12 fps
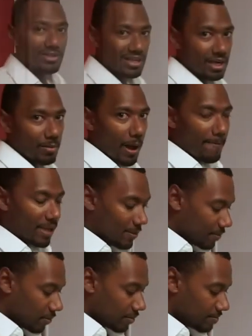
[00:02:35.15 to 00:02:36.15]
you think about
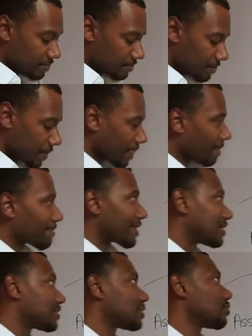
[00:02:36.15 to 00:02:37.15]
people,
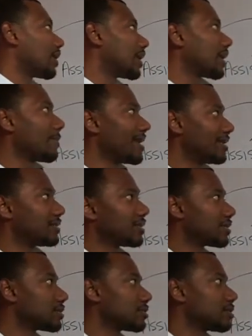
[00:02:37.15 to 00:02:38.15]
this is one of the main
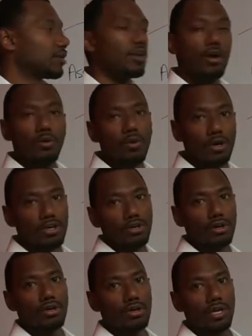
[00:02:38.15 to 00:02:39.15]
things, to know what
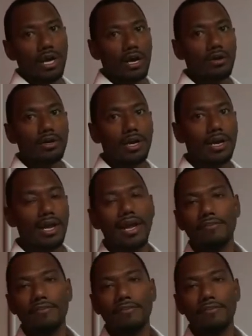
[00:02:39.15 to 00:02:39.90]
you're good at, okay?